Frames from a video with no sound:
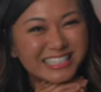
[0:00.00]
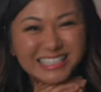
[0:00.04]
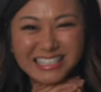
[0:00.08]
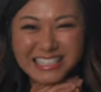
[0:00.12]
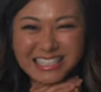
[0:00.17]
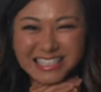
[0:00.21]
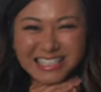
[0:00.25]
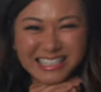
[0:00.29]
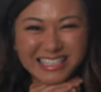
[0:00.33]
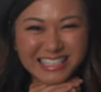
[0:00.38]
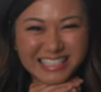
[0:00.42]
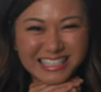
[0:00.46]

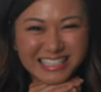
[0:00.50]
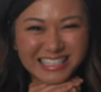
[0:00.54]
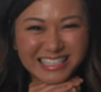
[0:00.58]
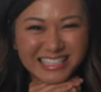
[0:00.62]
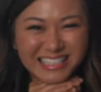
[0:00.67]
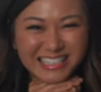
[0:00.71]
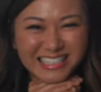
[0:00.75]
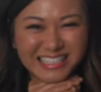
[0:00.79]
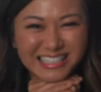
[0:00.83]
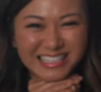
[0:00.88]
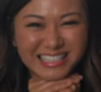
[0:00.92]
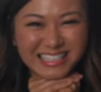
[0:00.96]

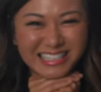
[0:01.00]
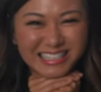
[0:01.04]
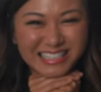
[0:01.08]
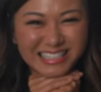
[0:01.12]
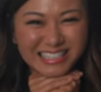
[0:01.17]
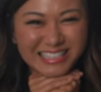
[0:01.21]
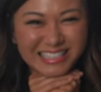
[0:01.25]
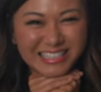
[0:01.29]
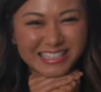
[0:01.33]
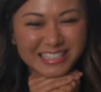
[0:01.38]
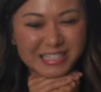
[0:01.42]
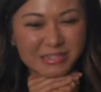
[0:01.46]

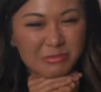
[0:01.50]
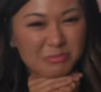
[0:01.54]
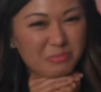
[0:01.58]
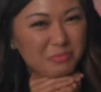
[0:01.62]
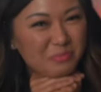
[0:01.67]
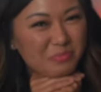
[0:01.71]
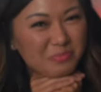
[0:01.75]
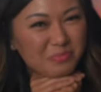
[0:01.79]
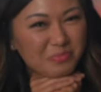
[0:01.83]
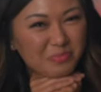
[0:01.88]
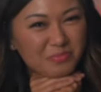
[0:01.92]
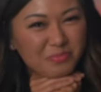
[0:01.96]

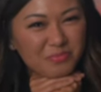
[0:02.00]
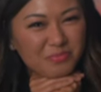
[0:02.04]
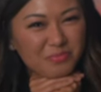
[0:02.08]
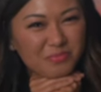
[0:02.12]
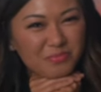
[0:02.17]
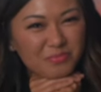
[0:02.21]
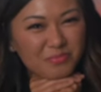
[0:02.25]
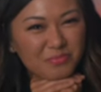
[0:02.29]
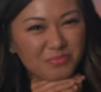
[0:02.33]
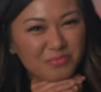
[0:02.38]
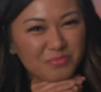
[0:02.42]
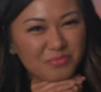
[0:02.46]

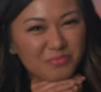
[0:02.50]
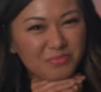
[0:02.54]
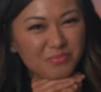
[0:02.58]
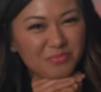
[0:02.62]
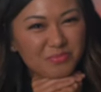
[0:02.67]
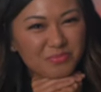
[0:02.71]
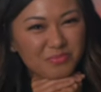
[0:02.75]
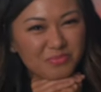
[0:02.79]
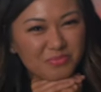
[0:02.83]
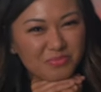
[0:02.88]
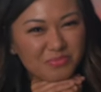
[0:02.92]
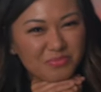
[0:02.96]

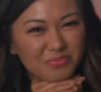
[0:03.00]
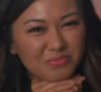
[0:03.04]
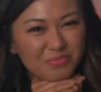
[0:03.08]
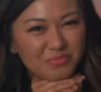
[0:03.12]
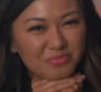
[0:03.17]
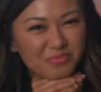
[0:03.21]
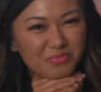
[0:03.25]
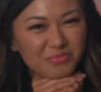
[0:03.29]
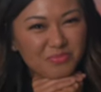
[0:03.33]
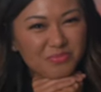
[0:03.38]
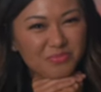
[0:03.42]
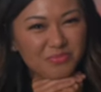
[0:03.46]

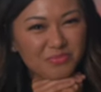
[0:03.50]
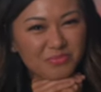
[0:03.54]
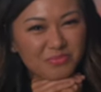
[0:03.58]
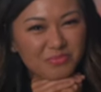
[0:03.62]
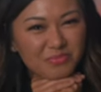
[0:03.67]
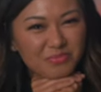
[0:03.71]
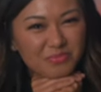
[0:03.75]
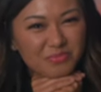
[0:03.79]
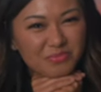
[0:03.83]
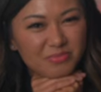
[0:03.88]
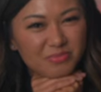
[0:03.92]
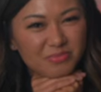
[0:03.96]

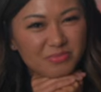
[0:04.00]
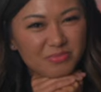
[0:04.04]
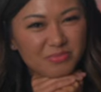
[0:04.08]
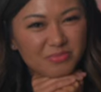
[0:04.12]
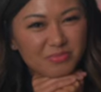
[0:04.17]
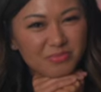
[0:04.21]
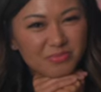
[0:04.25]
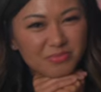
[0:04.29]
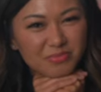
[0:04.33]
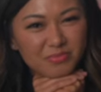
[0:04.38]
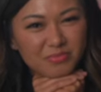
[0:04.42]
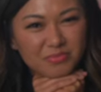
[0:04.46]

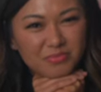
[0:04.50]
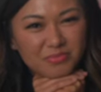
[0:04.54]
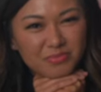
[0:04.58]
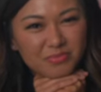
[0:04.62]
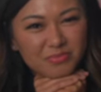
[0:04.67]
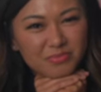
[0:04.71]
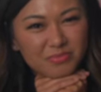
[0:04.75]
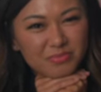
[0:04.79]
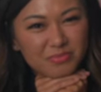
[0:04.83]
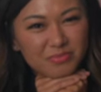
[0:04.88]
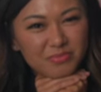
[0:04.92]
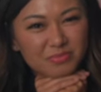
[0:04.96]

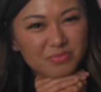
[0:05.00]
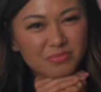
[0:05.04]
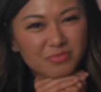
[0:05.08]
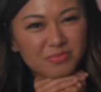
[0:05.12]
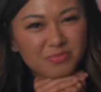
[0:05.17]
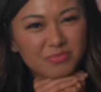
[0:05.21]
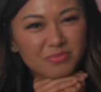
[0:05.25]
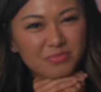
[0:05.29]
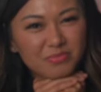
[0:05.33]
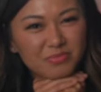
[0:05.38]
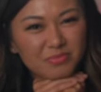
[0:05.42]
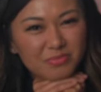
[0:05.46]

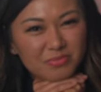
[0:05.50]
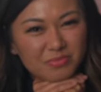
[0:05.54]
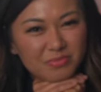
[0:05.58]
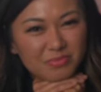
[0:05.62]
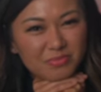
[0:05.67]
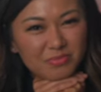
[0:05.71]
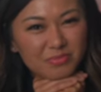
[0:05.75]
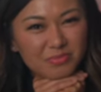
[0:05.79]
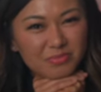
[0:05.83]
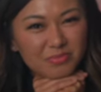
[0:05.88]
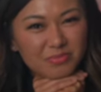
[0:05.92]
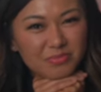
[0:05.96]

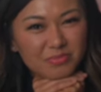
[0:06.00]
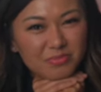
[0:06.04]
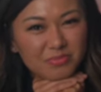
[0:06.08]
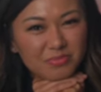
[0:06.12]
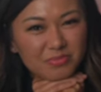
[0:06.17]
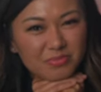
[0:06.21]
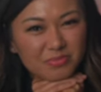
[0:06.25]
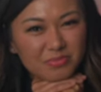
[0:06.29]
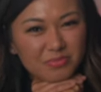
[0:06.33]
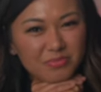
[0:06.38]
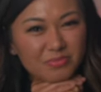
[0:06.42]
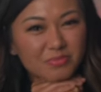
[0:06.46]

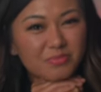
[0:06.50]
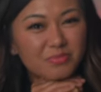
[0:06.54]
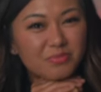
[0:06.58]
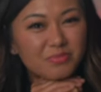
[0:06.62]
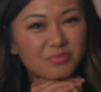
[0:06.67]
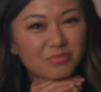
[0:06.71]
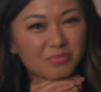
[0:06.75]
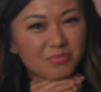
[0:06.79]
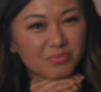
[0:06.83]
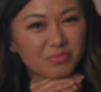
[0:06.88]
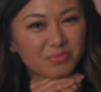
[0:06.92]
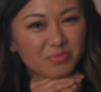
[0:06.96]

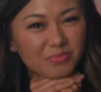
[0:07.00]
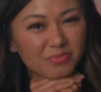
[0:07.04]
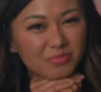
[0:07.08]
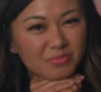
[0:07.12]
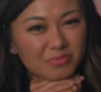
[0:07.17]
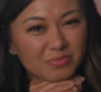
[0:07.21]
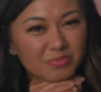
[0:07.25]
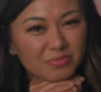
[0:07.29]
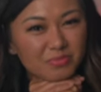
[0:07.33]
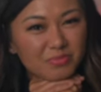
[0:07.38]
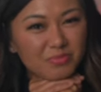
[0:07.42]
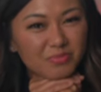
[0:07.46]

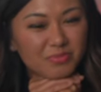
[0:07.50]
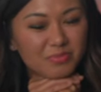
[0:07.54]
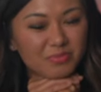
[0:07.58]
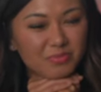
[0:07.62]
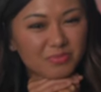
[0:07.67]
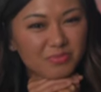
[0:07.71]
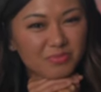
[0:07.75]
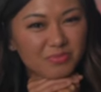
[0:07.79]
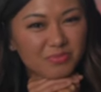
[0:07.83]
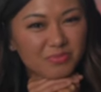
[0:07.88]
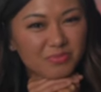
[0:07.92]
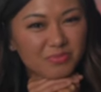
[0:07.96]
This person isn't speaking.